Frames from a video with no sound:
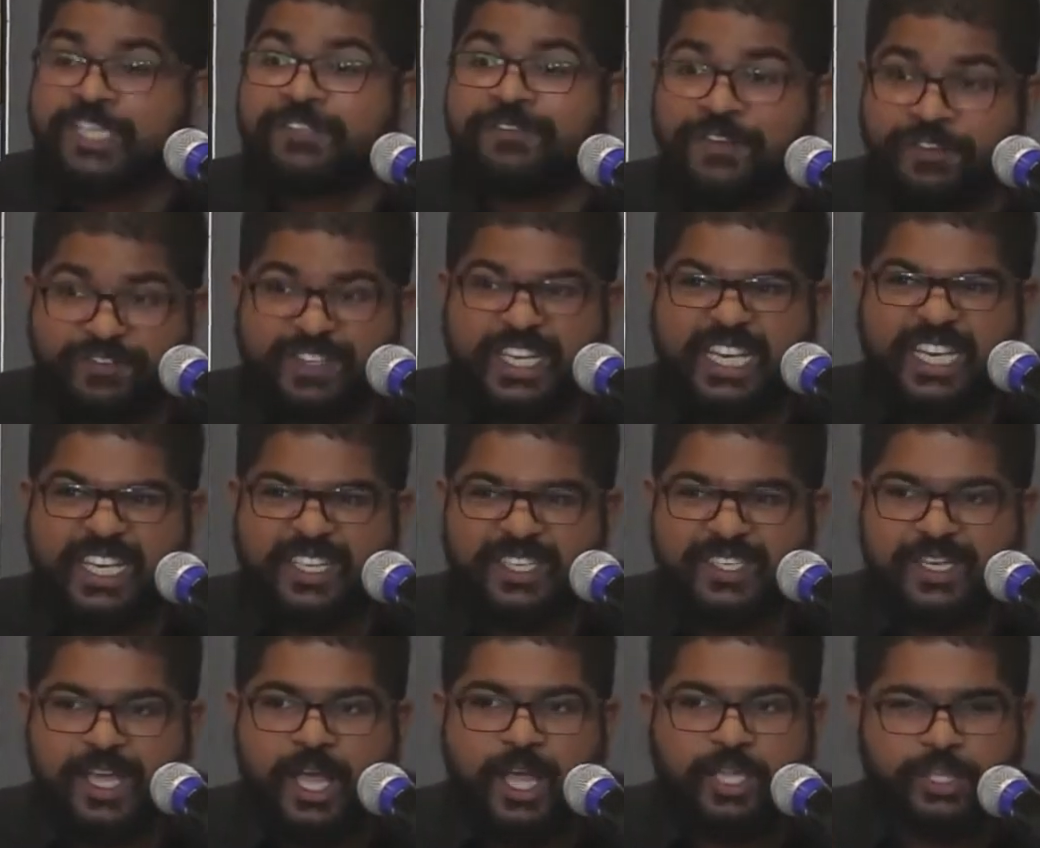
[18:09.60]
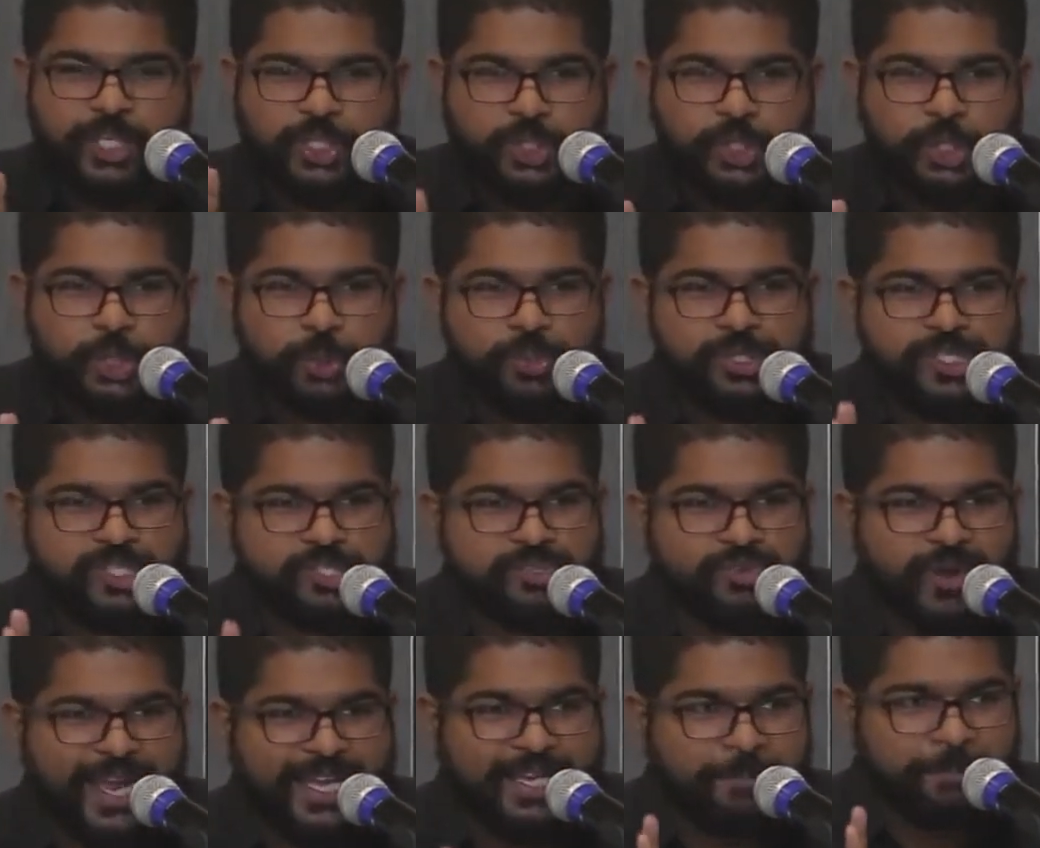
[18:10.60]
15, the Jews
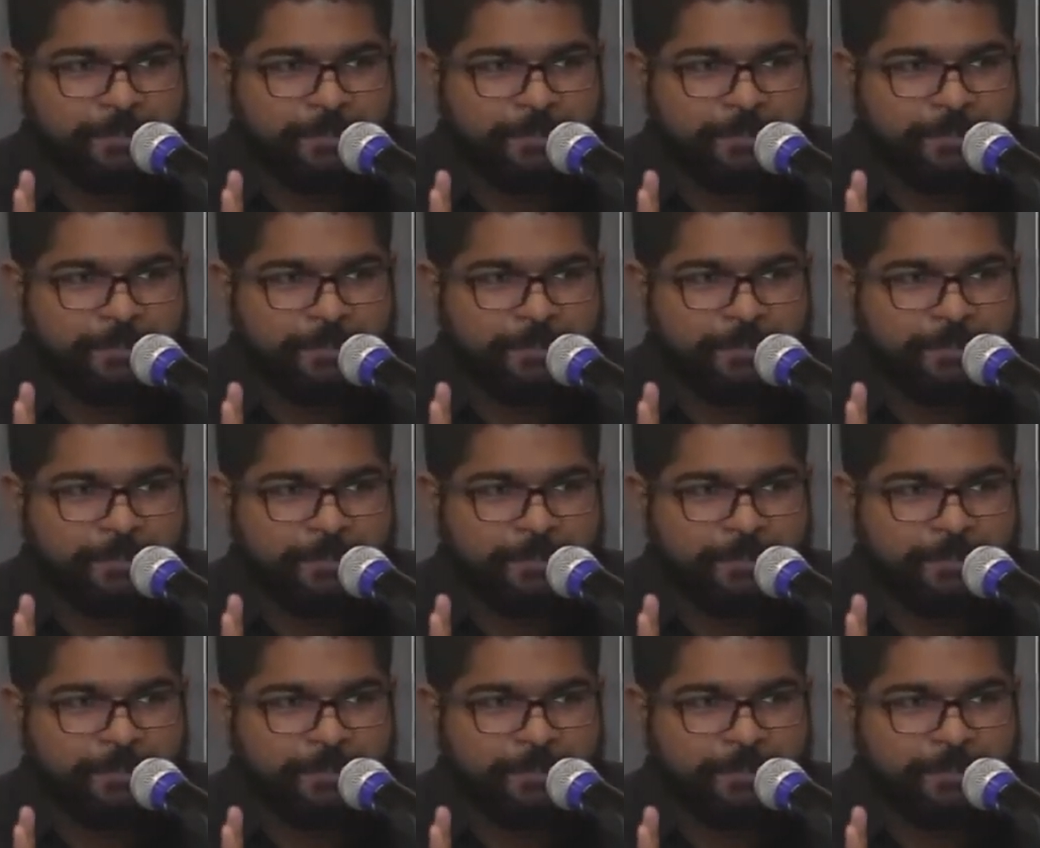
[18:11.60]
strike